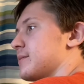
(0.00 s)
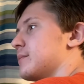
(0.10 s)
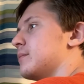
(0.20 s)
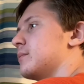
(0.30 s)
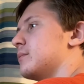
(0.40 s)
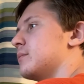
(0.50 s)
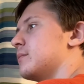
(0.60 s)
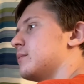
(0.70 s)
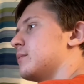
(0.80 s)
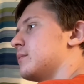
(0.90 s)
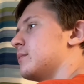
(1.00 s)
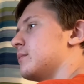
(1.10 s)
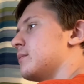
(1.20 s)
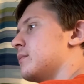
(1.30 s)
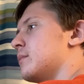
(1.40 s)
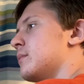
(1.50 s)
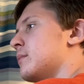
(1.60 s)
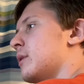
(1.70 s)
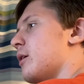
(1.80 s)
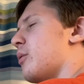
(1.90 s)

Well, that's just unfair for me.